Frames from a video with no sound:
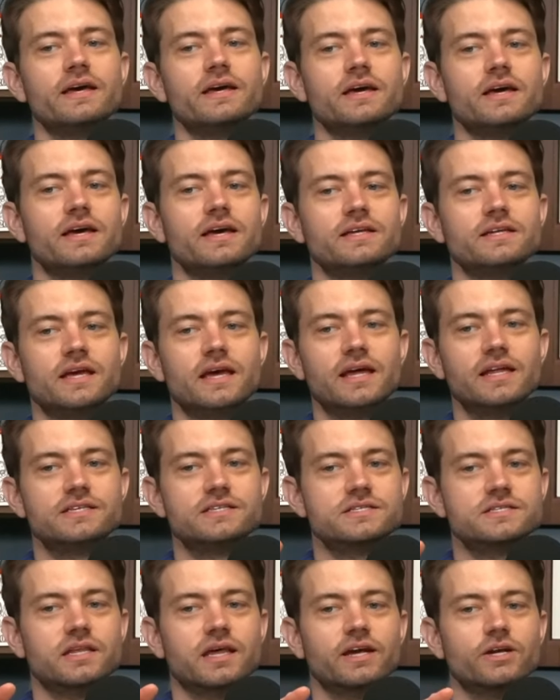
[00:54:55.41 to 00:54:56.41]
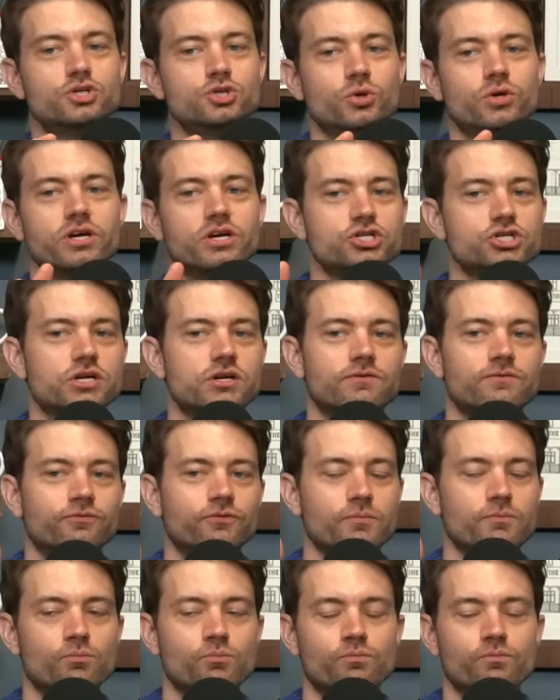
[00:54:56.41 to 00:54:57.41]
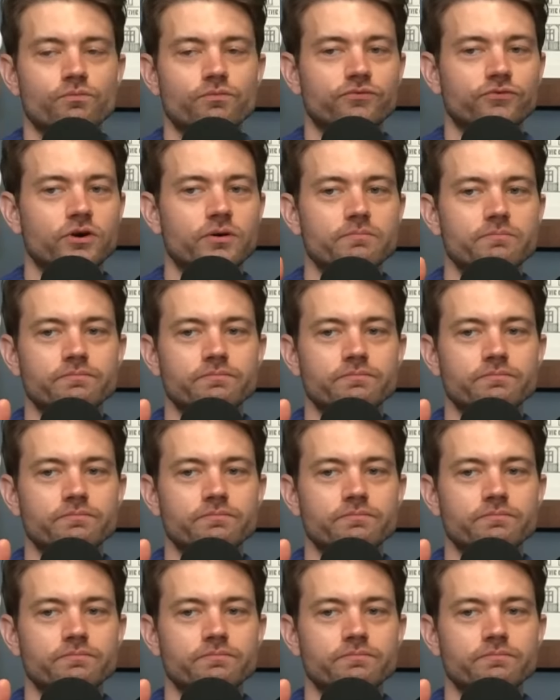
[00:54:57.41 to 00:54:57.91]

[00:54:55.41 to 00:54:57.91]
it's like tradition from